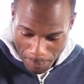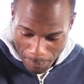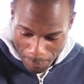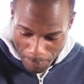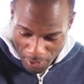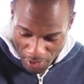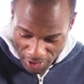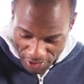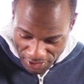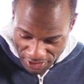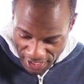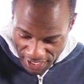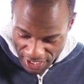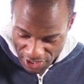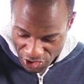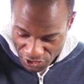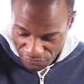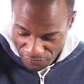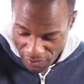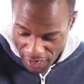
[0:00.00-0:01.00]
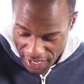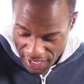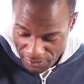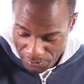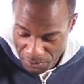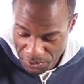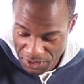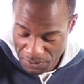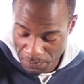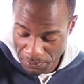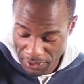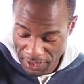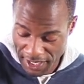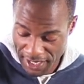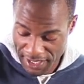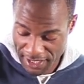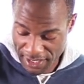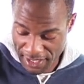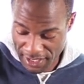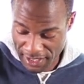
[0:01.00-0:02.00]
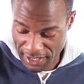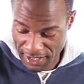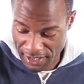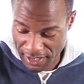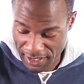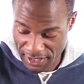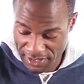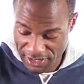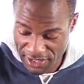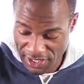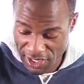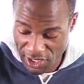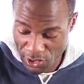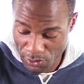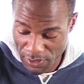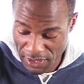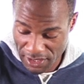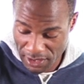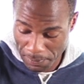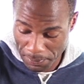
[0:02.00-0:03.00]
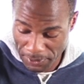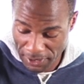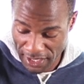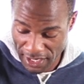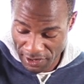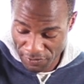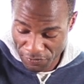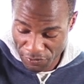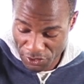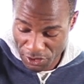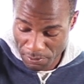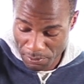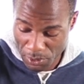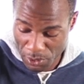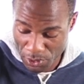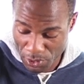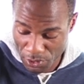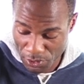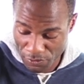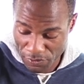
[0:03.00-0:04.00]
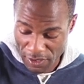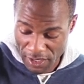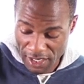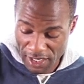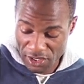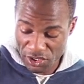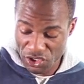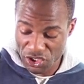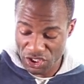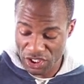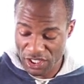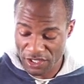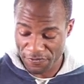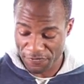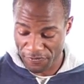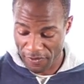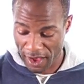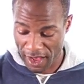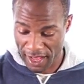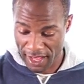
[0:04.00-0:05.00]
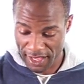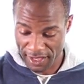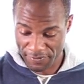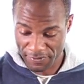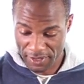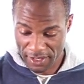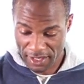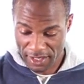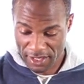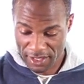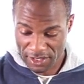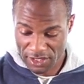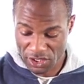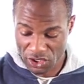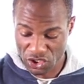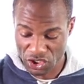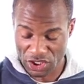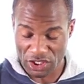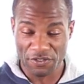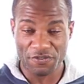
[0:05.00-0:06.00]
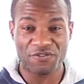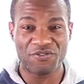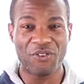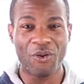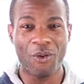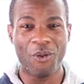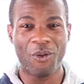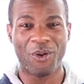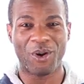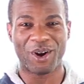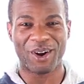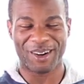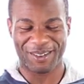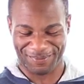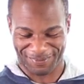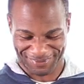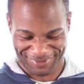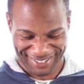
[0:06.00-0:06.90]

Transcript: Pawn to h5 was played, continuing to play for the move g5 to g4.